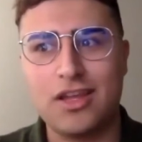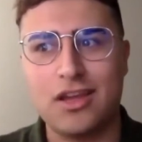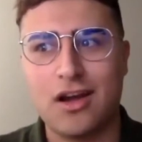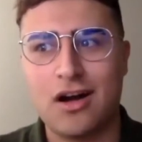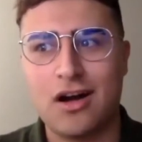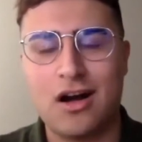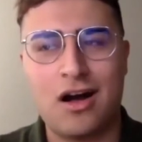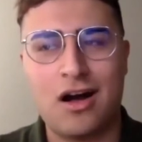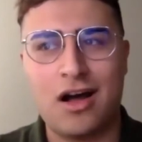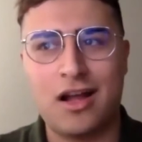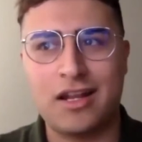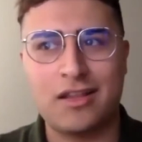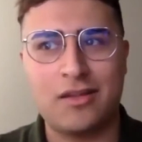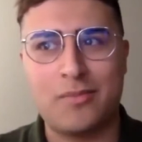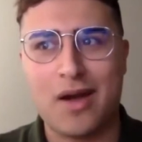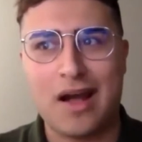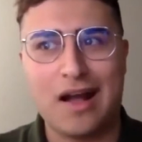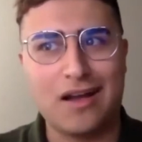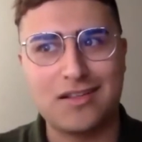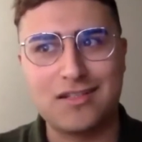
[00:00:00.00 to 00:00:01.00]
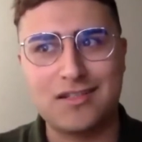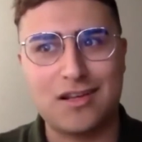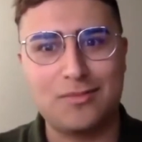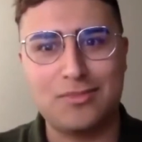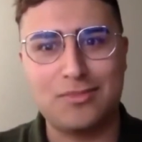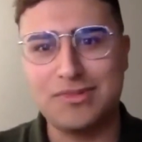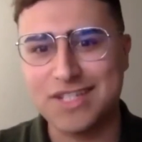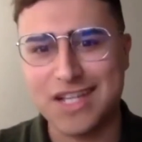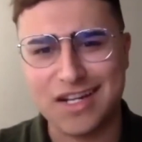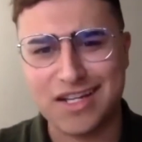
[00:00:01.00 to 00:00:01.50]
on in the past
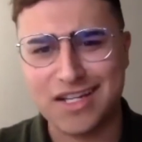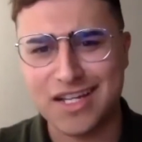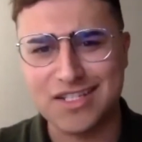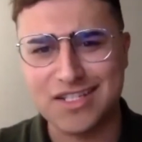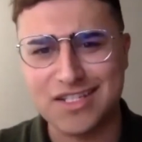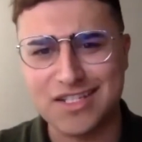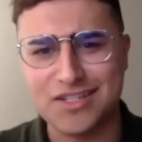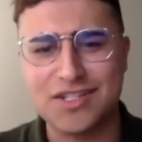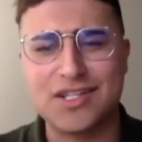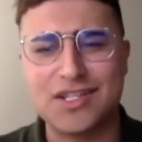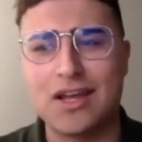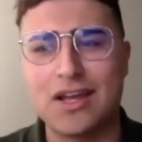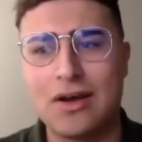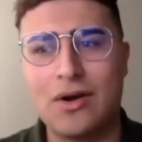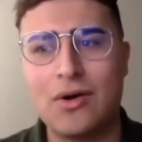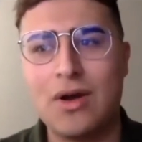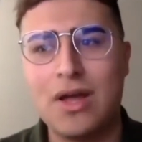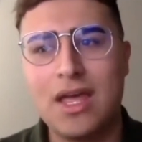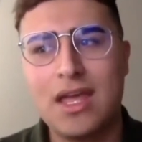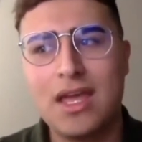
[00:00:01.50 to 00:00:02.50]
couple decades or so,